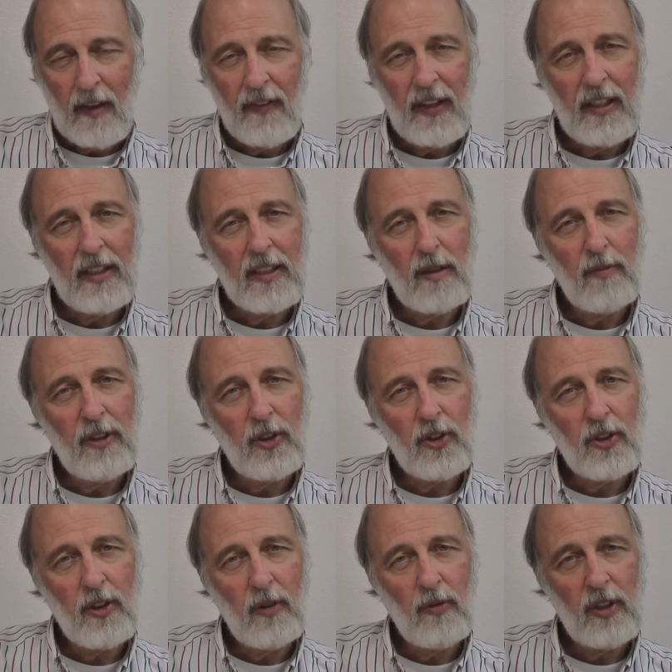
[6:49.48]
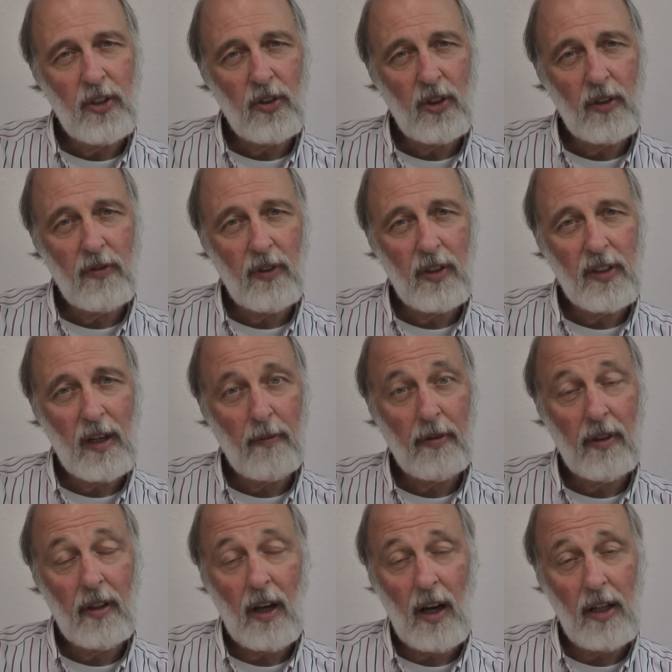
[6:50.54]
They did some interesting research, for
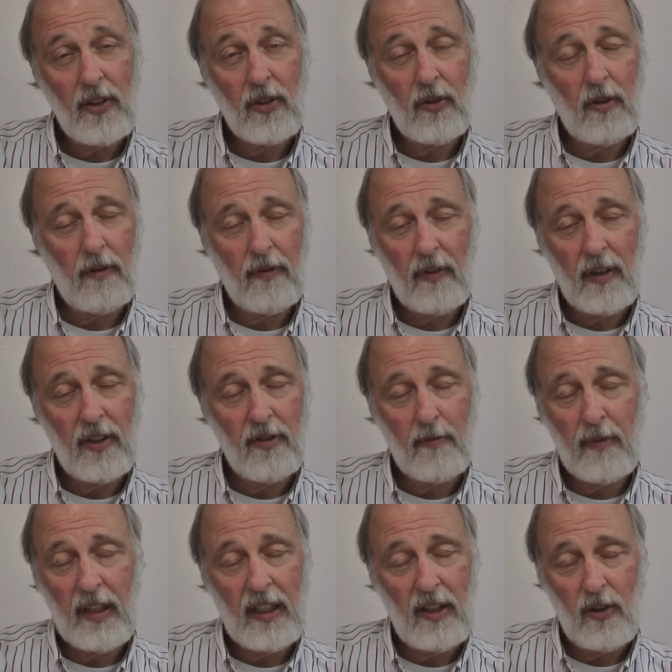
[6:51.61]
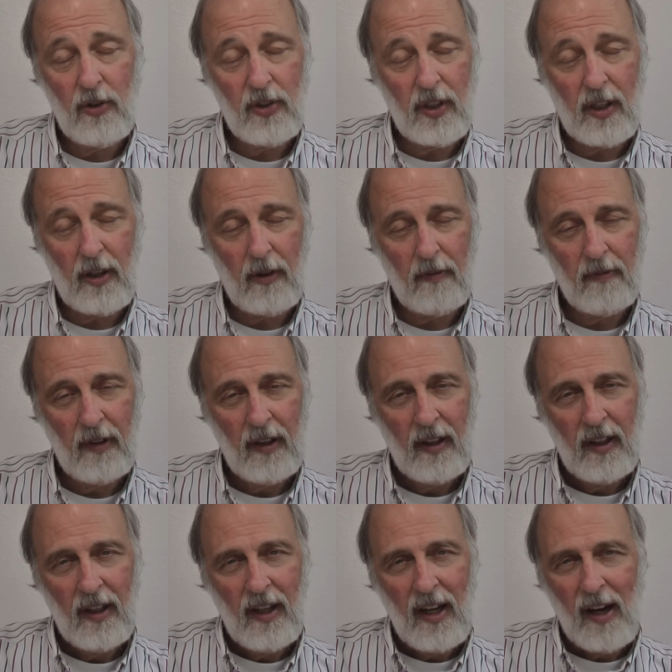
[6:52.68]
example, on high school friends many years ago.
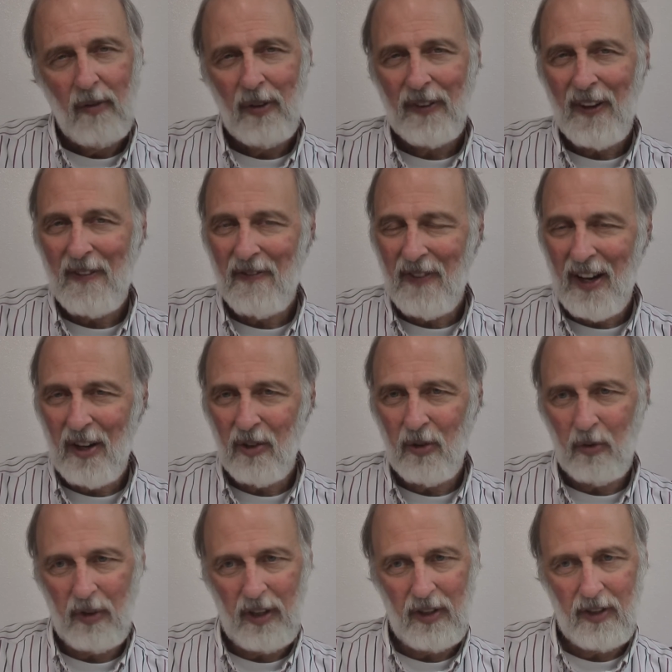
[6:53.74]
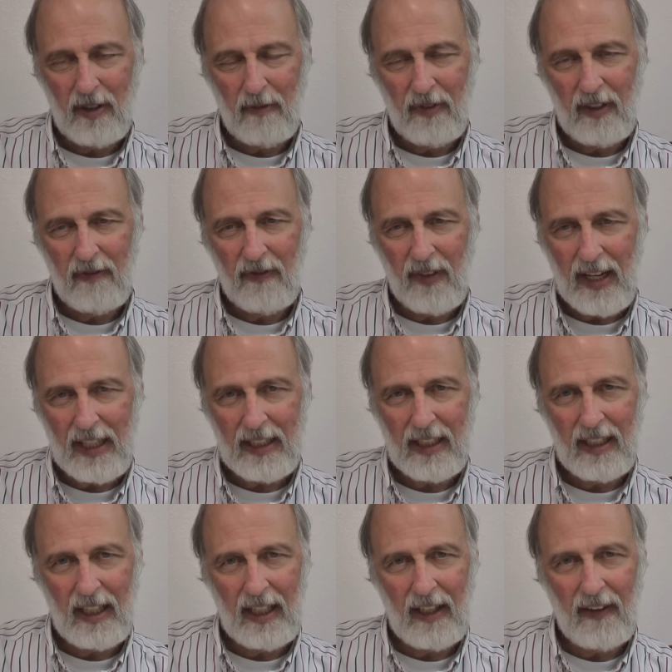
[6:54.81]
What they found was something
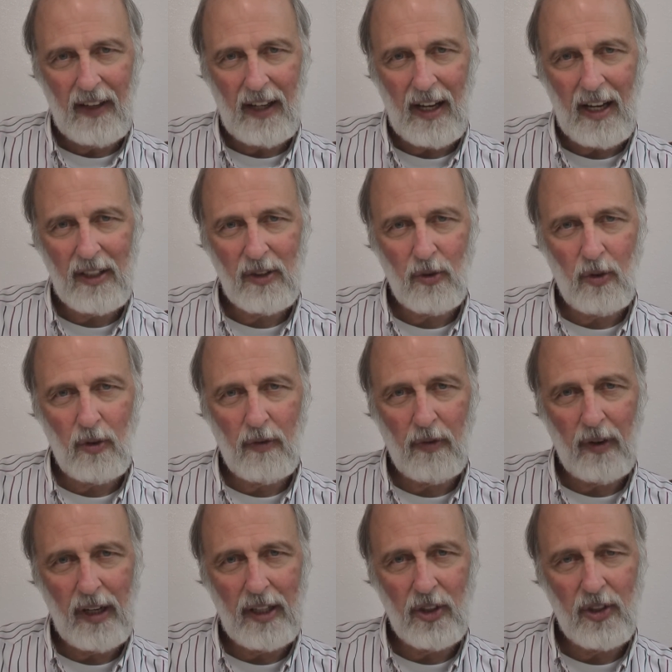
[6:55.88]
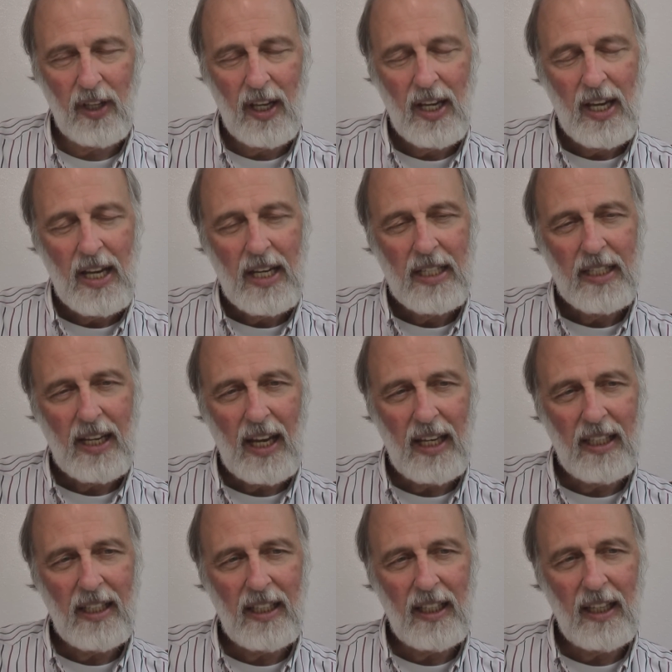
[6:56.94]
fascinating, that high school friends
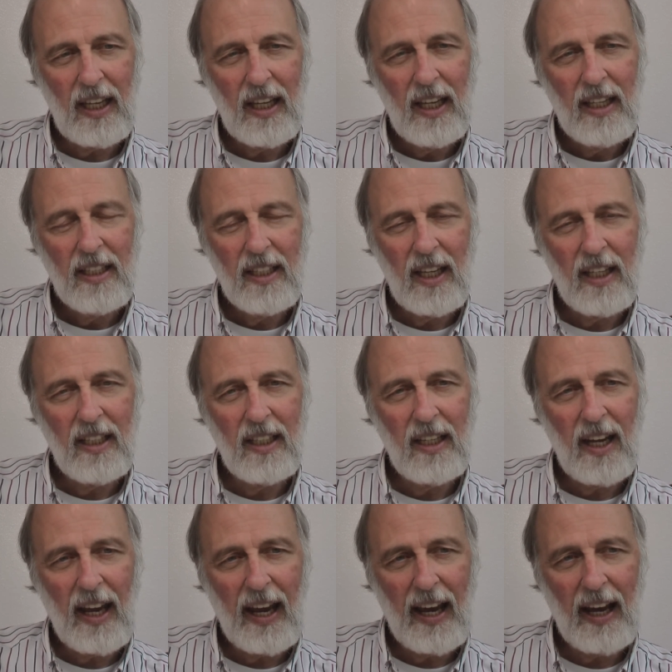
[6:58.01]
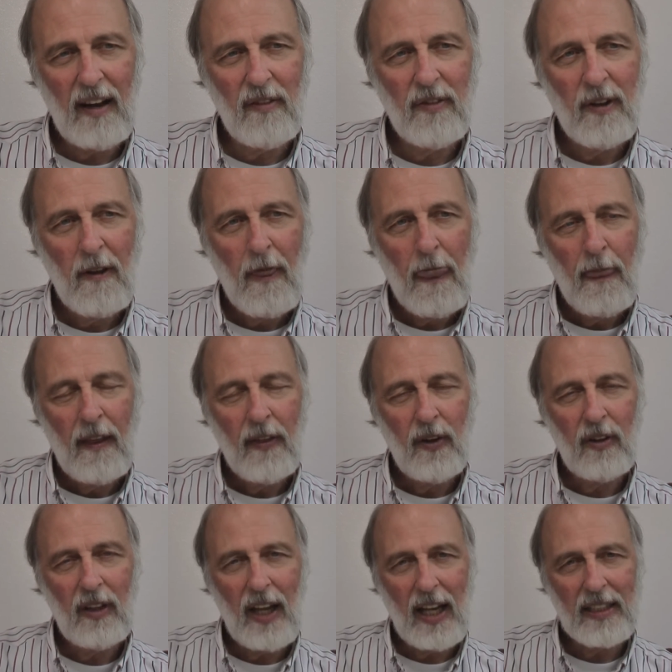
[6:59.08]
tended to have their
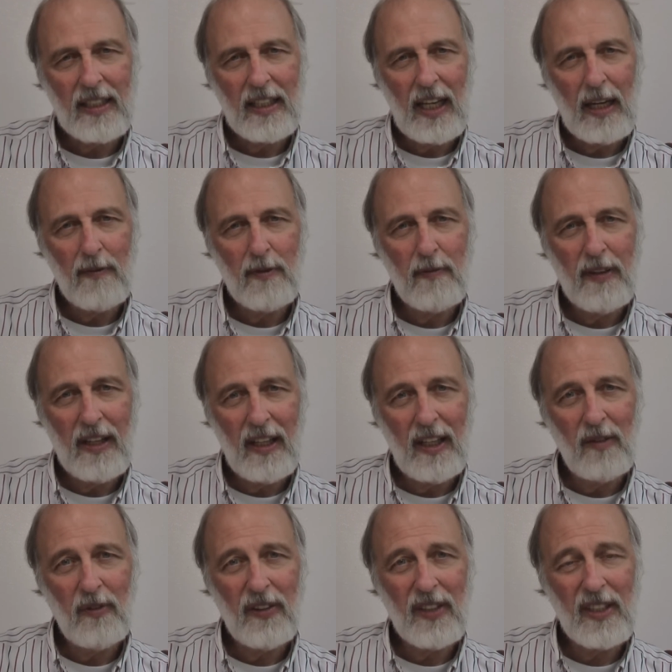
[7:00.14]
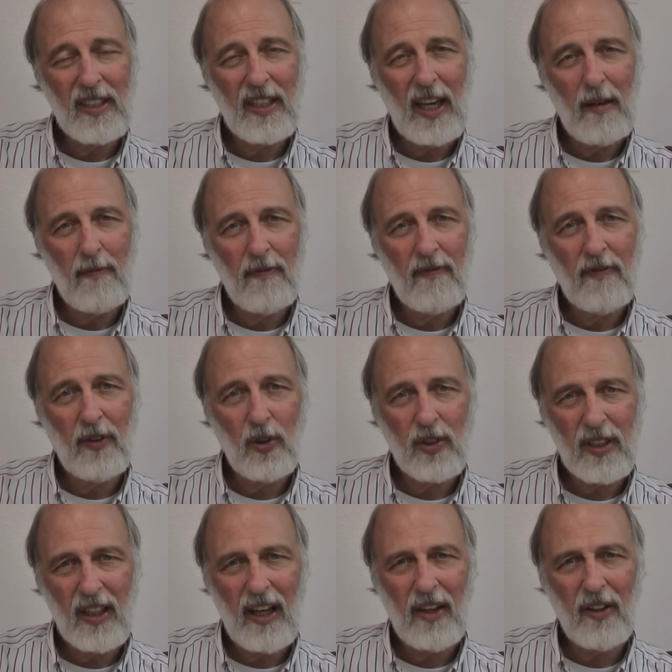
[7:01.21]
last names beginning with the same
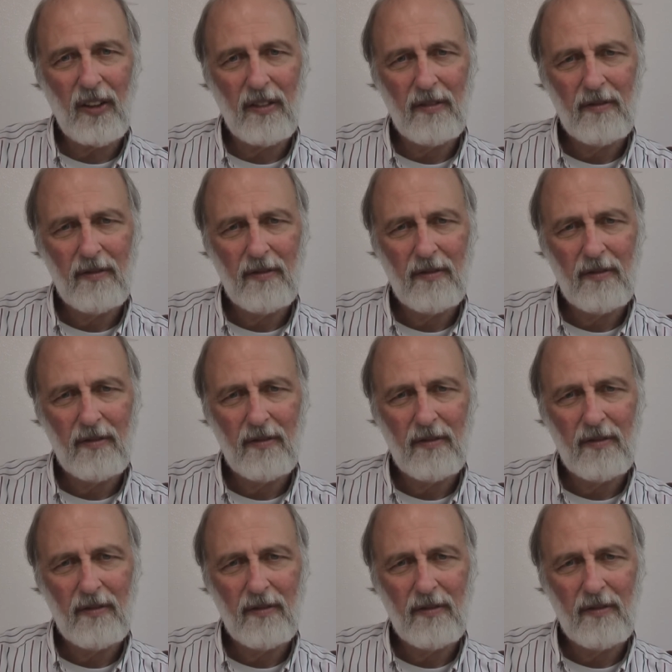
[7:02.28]
first letter.